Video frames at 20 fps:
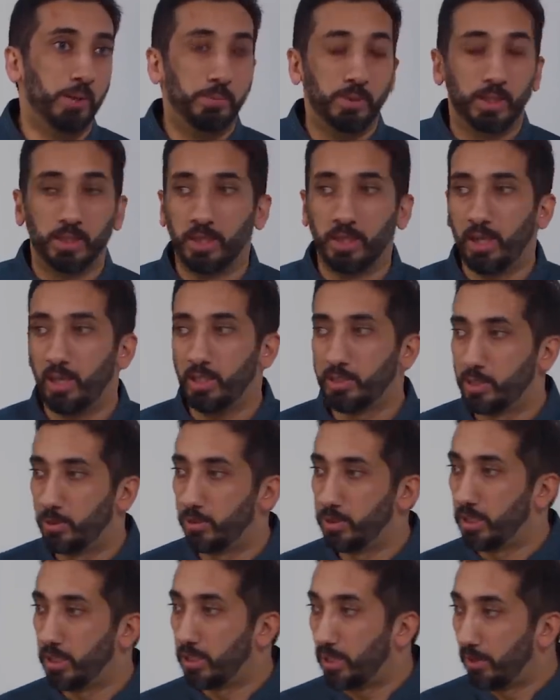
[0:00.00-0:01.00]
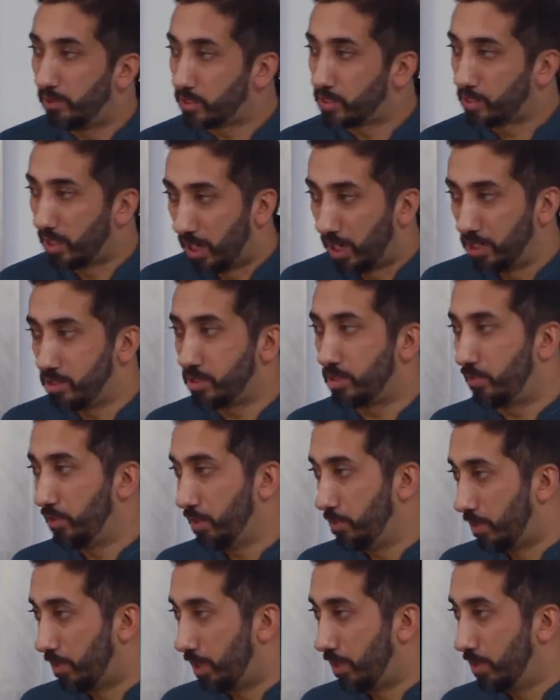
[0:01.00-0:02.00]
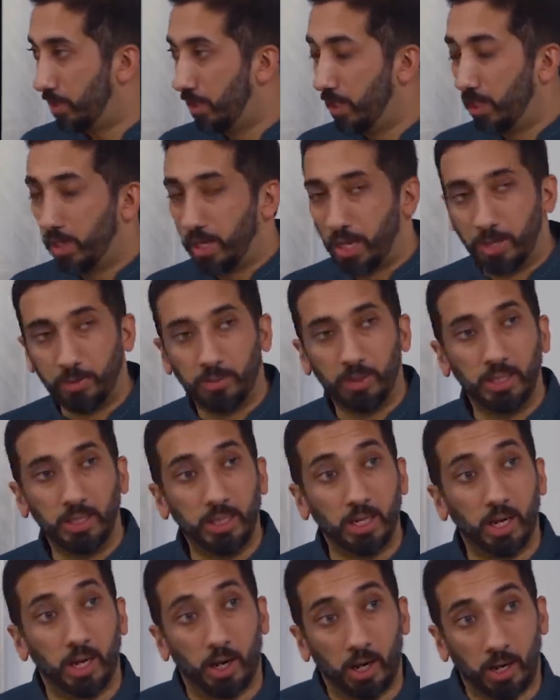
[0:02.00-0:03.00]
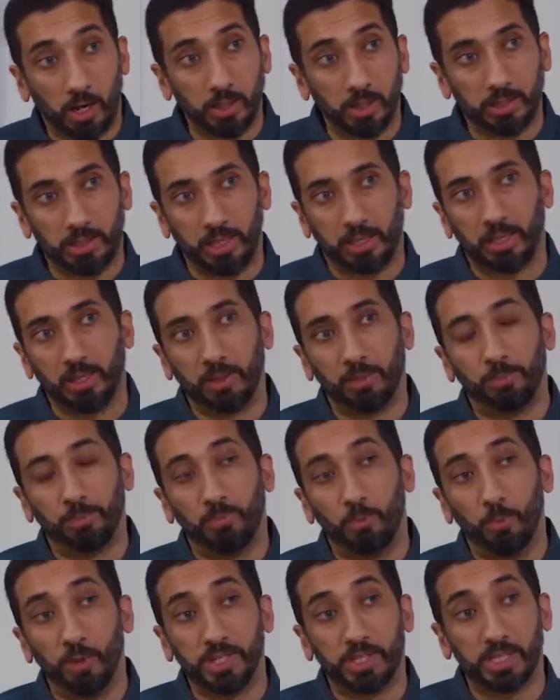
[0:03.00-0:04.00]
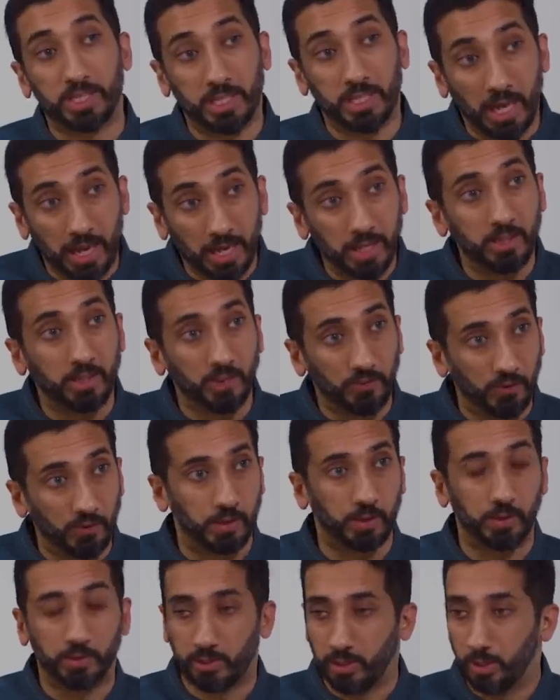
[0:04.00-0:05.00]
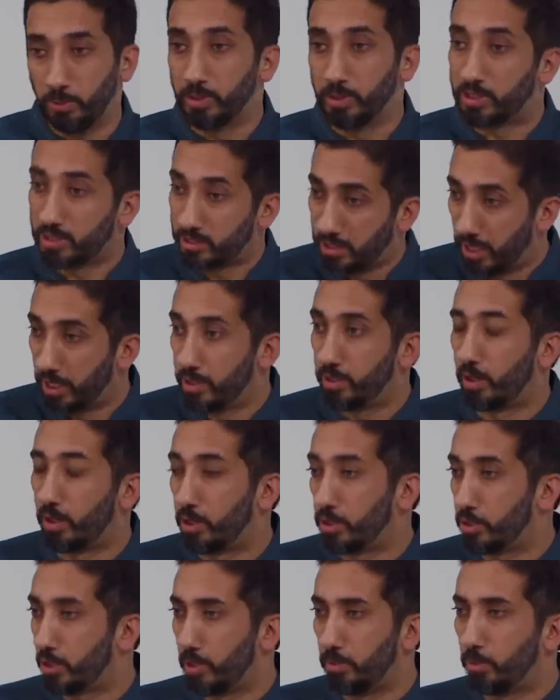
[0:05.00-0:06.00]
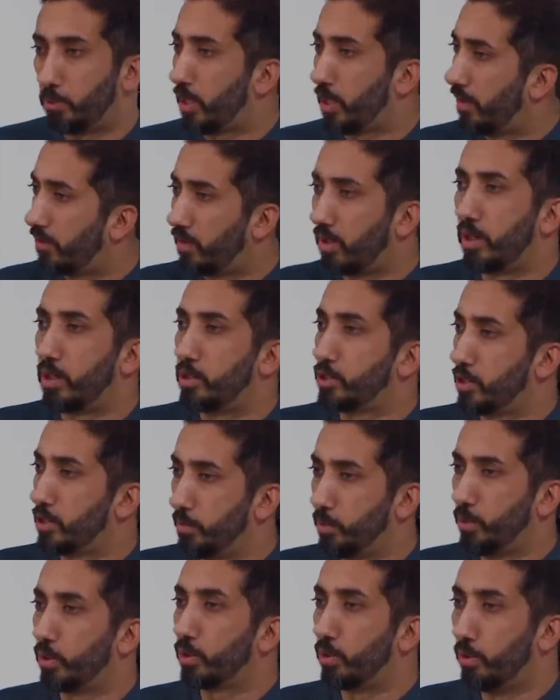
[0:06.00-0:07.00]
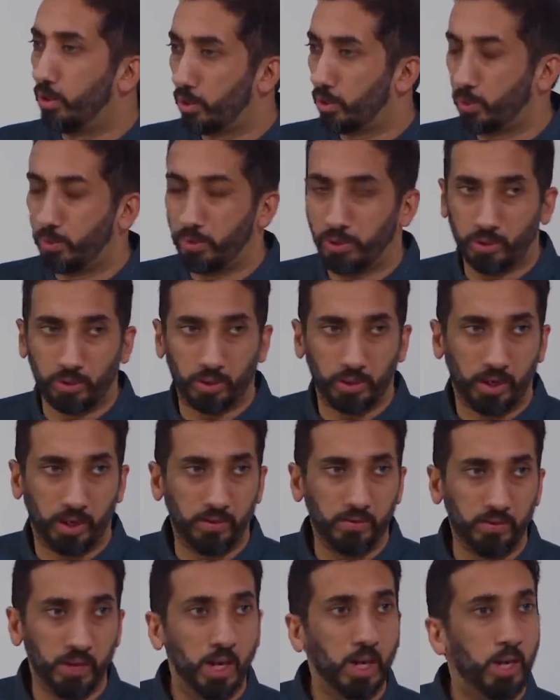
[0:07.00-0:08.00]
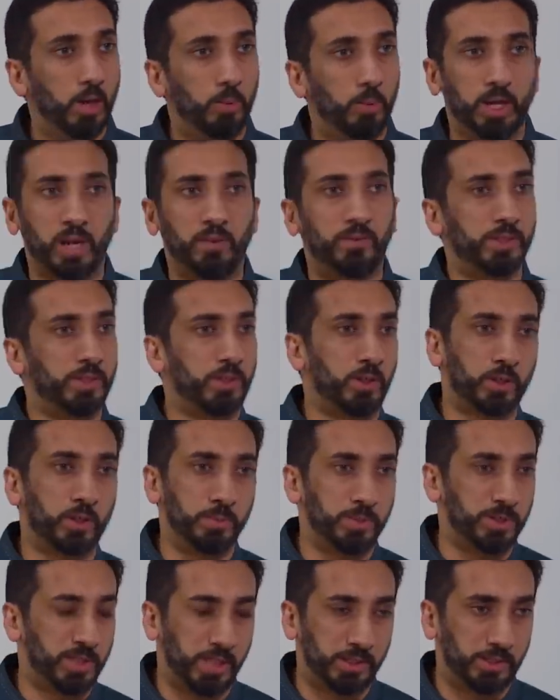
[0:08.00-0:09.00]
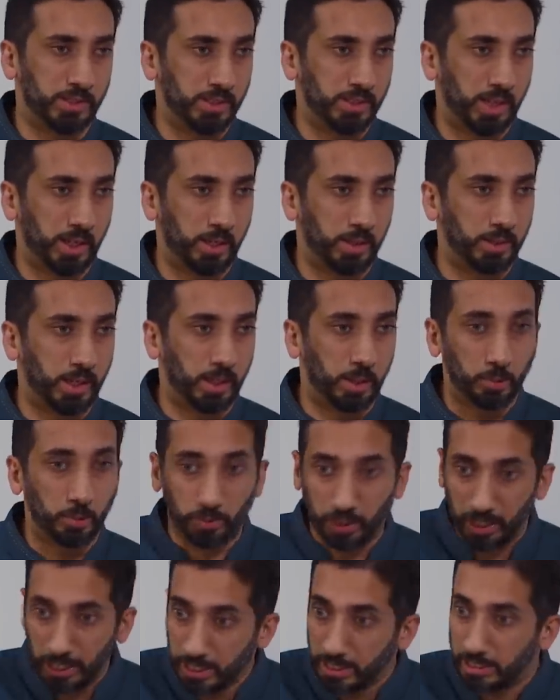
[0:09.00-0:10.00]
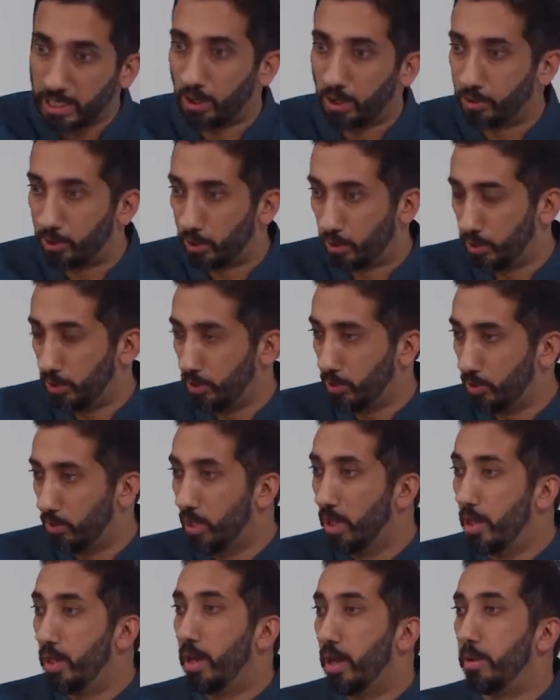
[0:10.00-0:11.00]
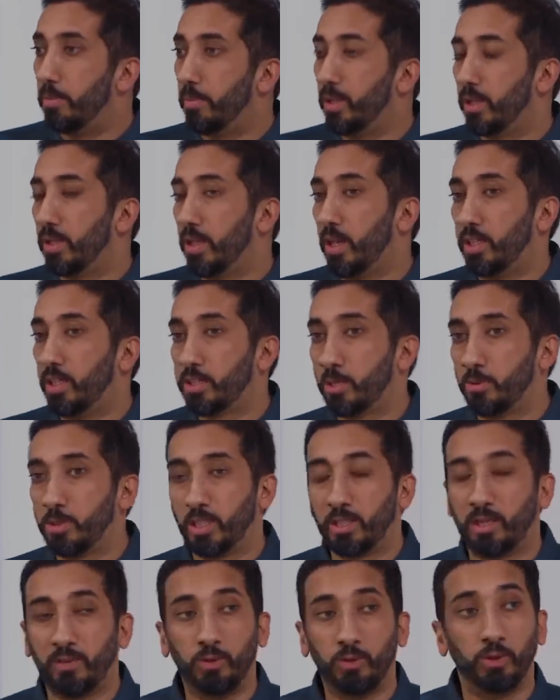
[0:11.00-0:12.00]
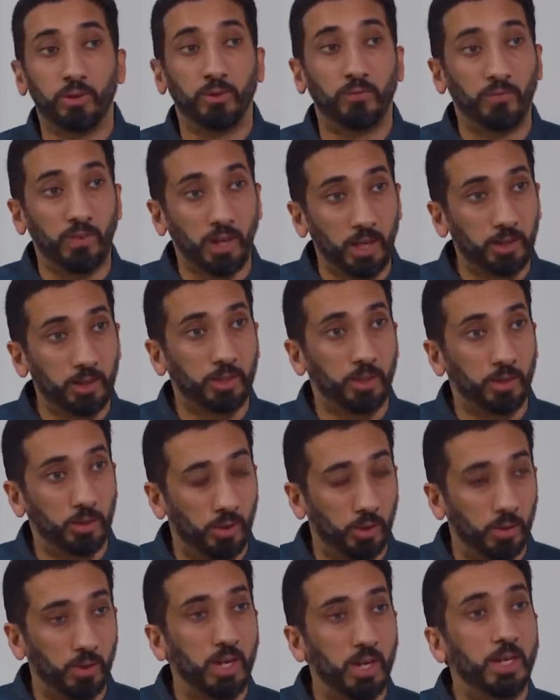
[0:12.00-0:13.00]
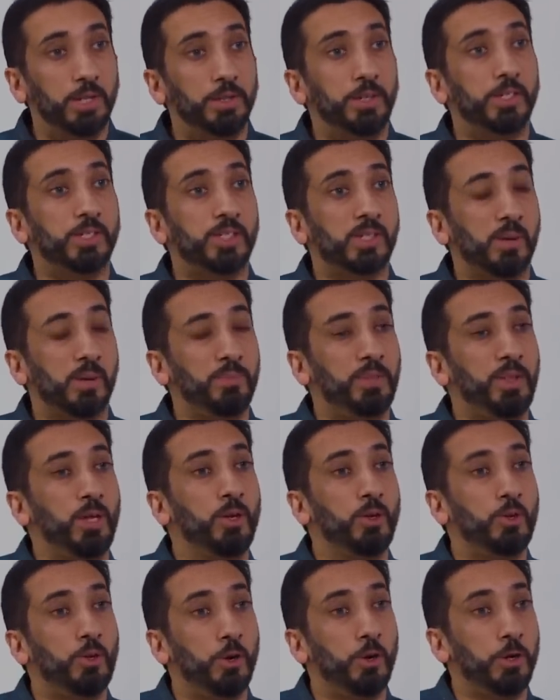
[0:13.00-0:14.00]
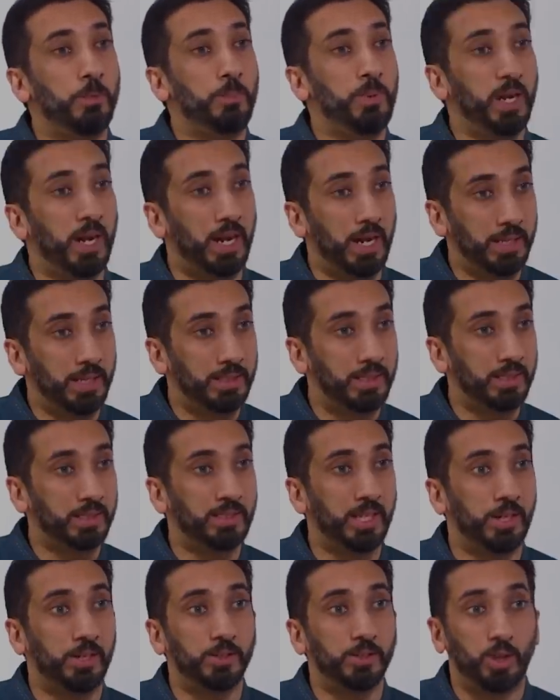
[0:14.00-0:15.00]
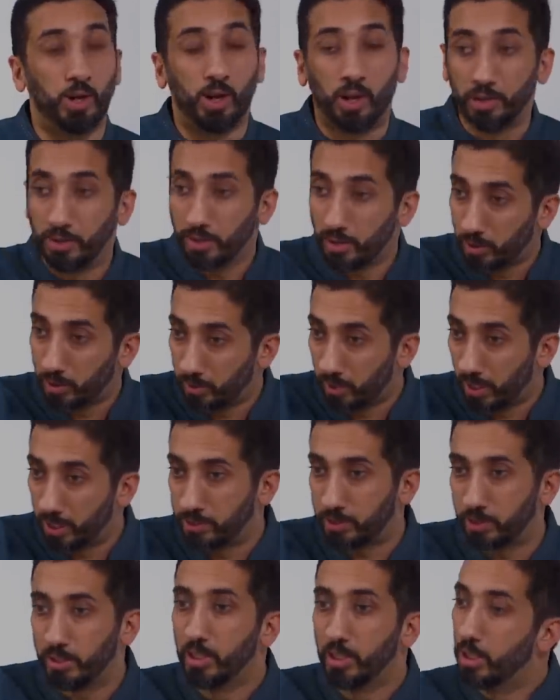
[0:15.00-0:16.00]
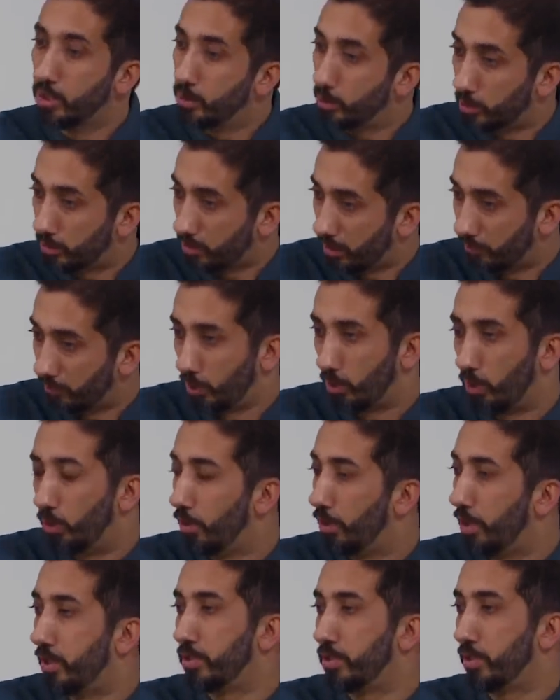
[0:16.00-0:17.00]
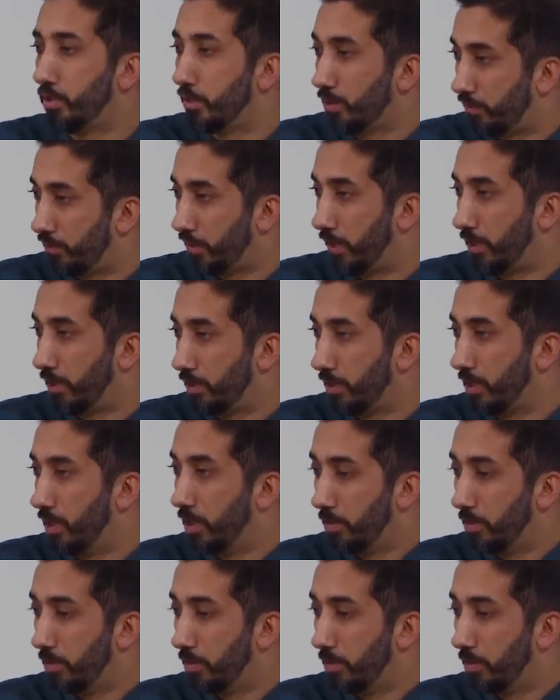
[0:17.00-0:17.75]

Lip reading: May Allah Azza wa Jal give us eyes of iman and really a heart that can withstand difficulty, withstand hardship, whatever hardship you're going through in your life, whatever circumstances that are weighing down on you. And may Allah Azza wa Jalla give you the faith to know there's something good behind this that is on the horizon. You just have to hold on to your faith.